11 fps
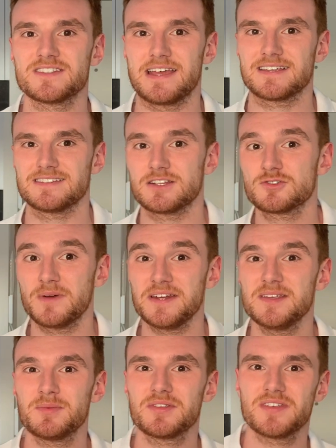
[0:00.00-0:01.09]
taxed at
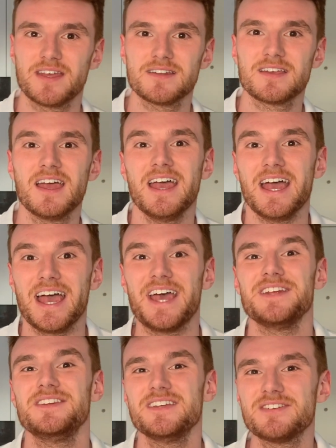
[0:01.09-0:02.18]
20%,
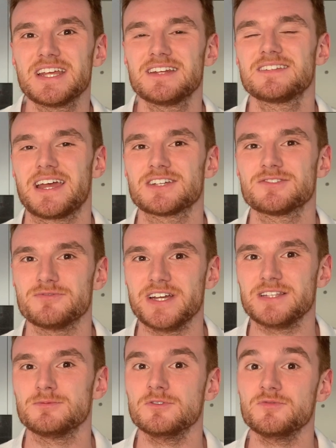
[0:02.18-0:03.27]
and dividend tax
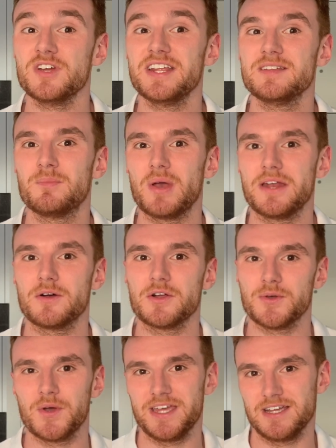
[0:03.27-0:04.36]
rates will really depend on
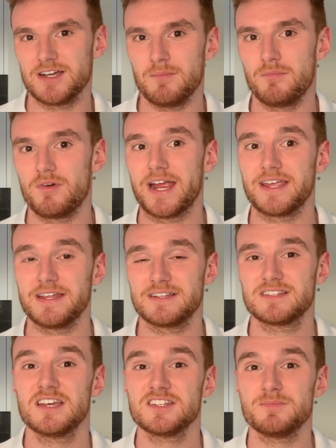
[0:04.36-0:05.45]
your income bracket.
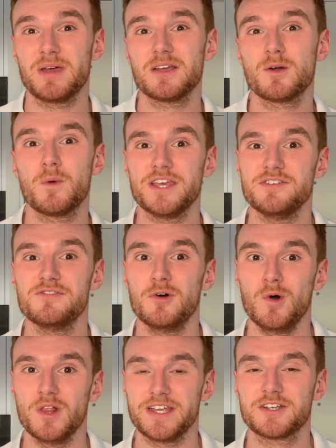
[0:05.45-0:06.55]
Depending on where you
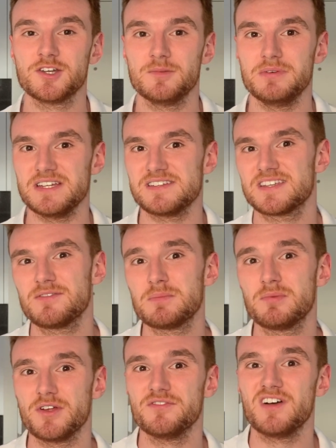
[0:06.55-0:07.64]
fall, it could be
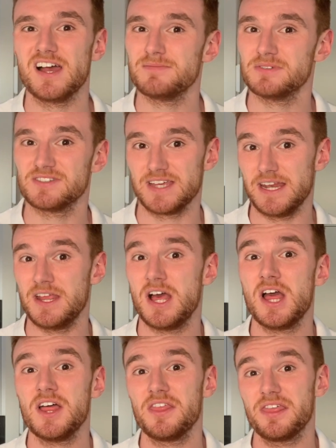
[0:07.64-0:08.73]
7.5%,
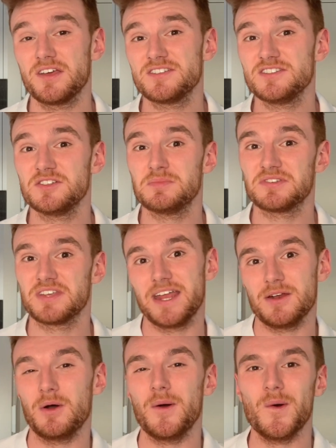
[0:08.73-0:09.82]

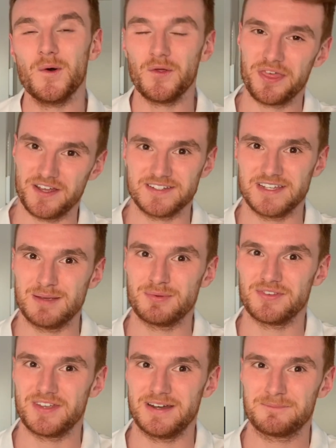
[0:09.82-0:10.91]
32%, or
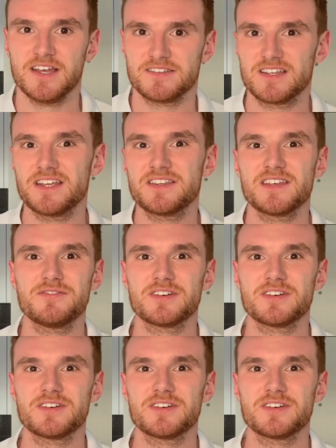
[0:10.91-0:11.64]
38%. So let's say, for